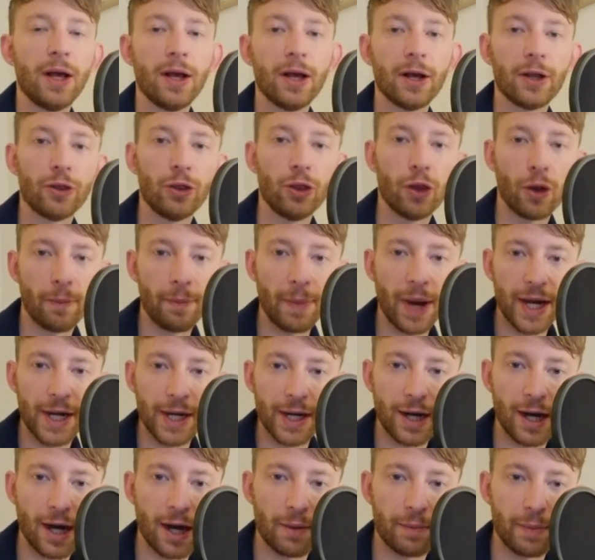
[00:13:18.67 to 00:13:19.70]
no matter
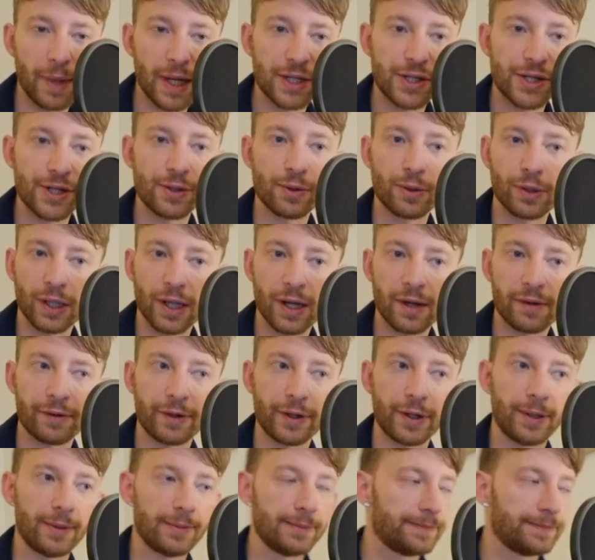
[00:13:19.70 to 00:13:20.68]
how much you love her.